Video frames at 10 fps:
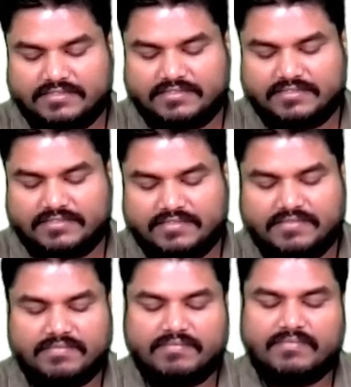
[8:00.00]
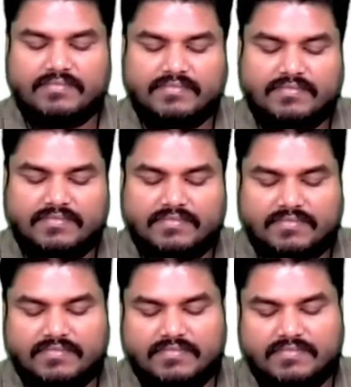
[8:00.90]

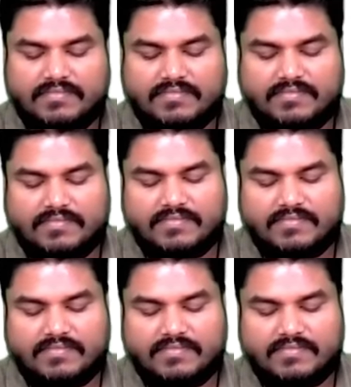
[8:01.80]
Nothing is said.